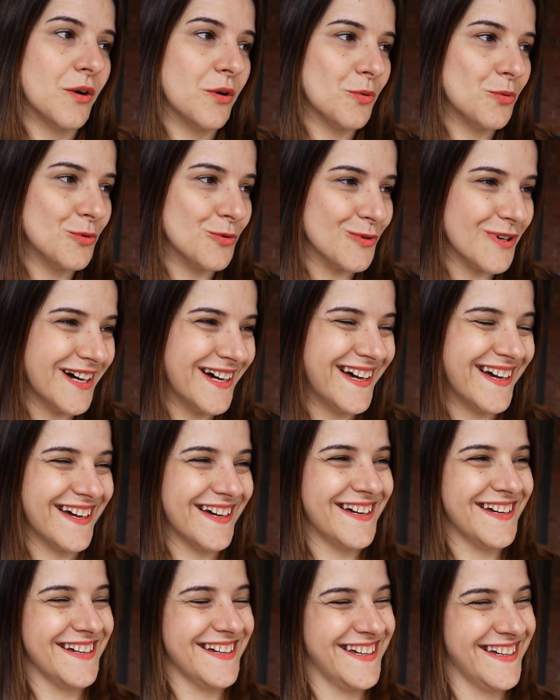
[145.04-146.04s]
Oh,
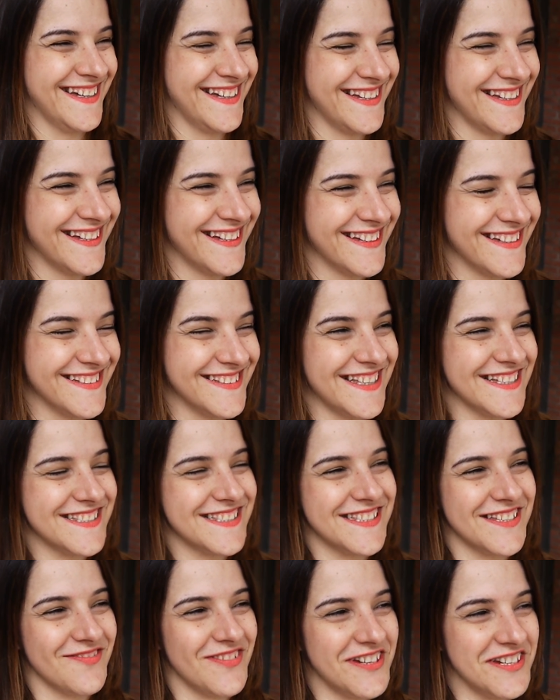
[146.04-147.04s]

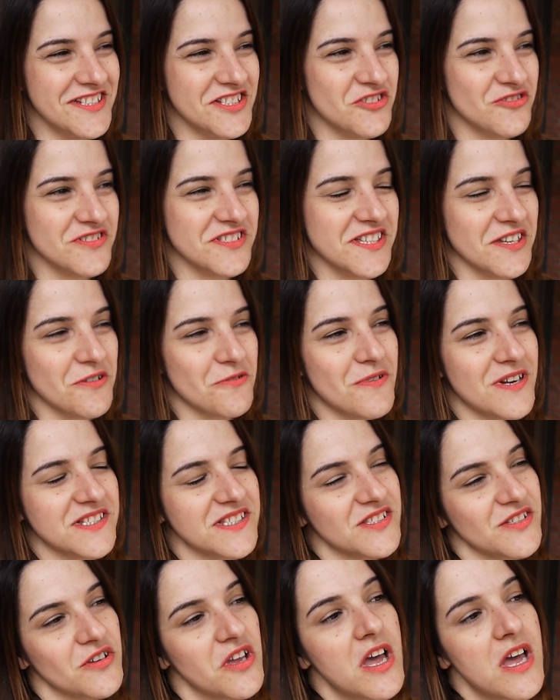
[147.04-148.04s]
that's a very interesting
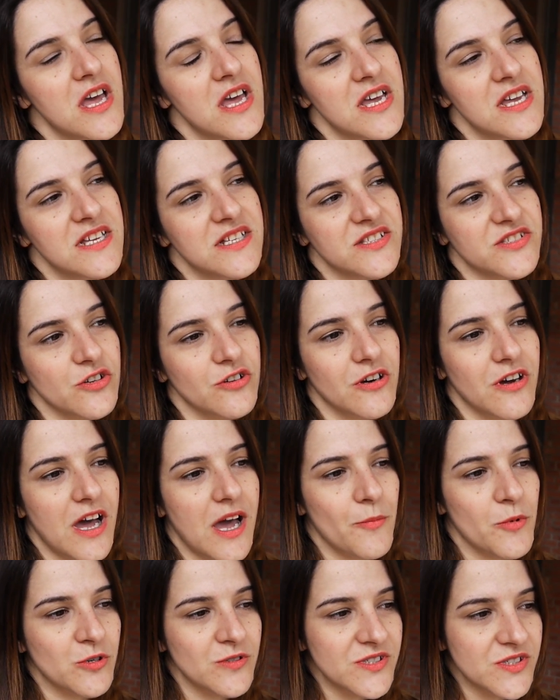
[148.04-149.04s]
question. So
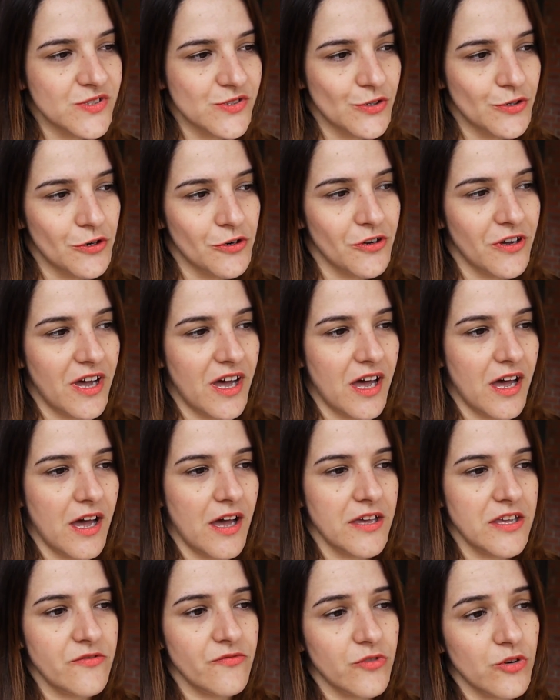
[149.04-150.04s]
I'm also
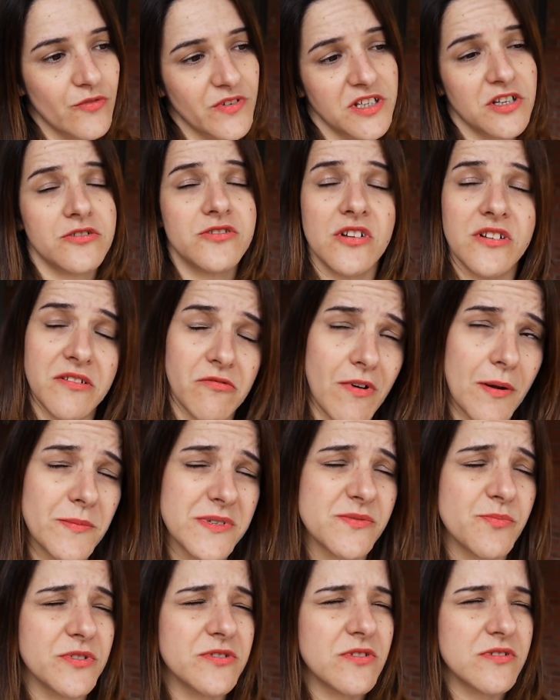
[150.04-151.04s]
involved not only in Raman
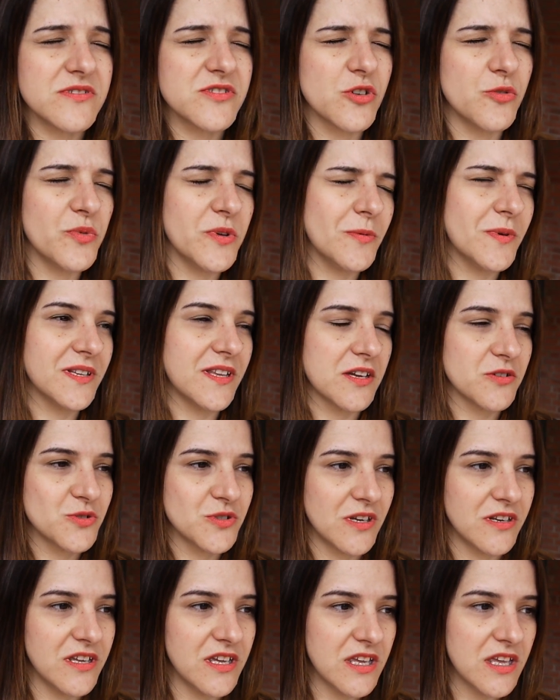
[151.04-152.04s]
spectroscopy, but
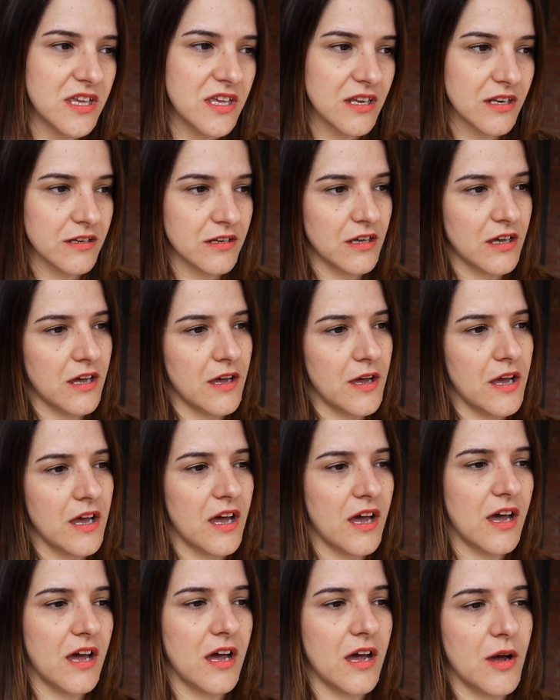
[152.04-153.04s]
actually in
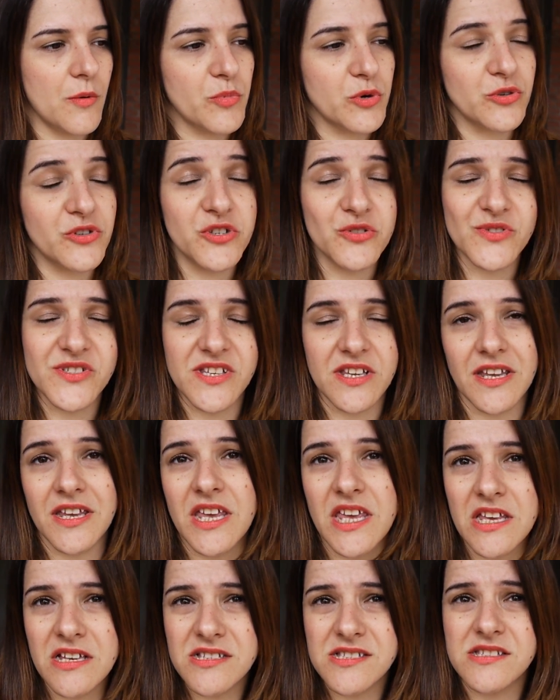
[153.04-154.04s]
producing
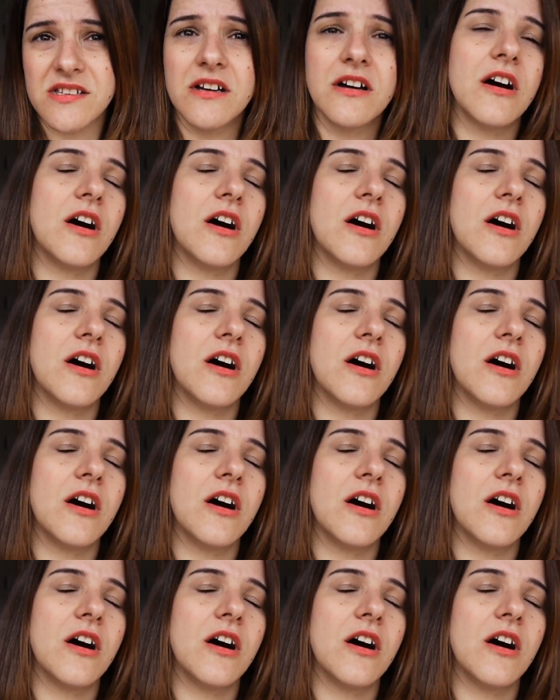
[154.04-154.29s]
inks